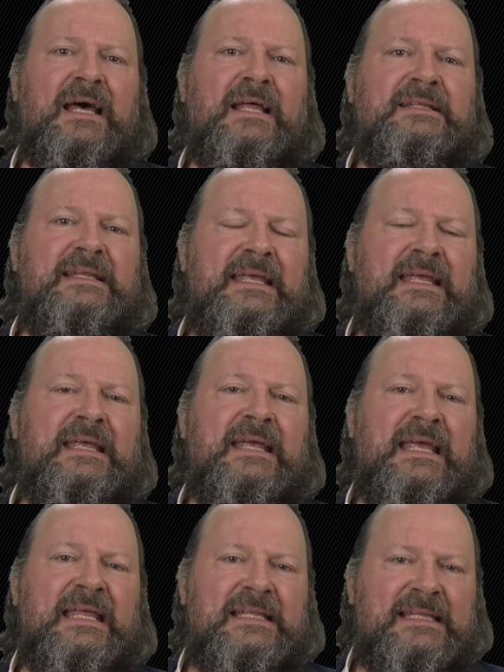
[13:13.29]
the
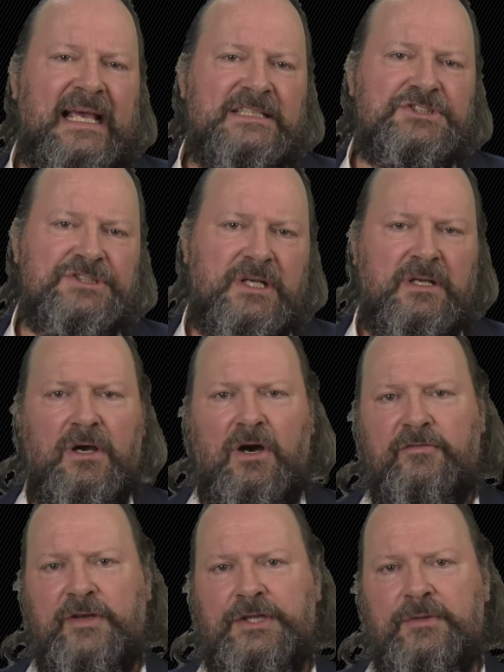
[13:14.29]
intention
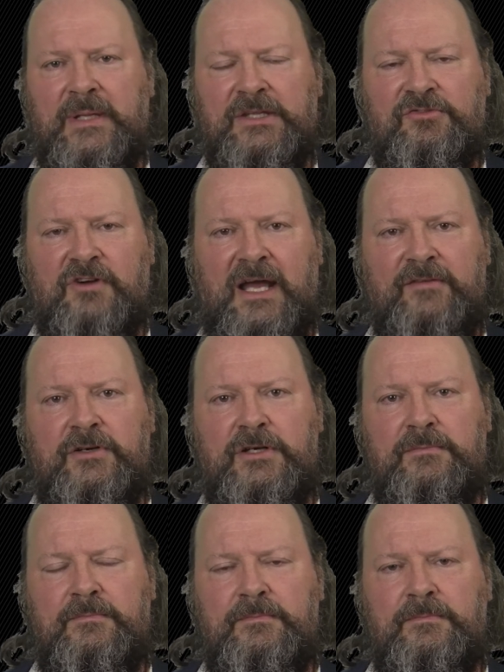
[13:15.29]
of a human driver.
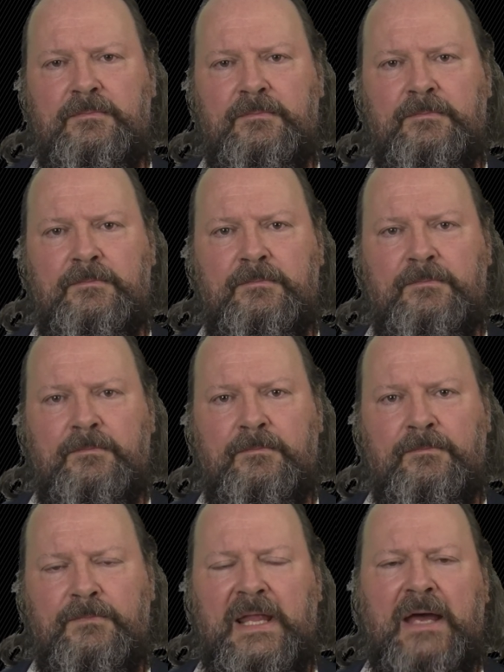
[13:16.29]

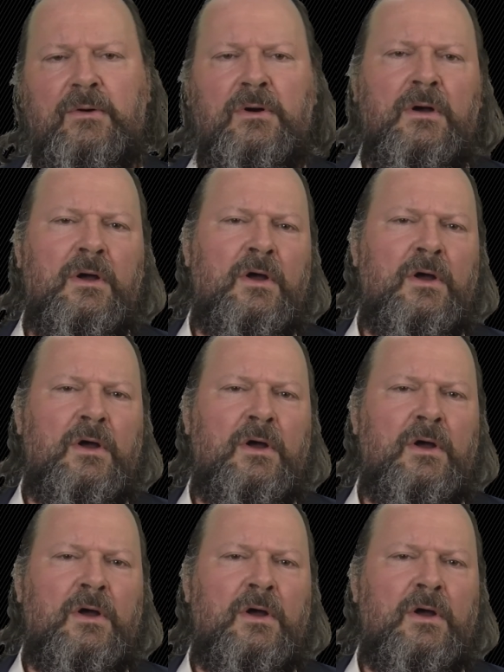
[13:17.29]
Now,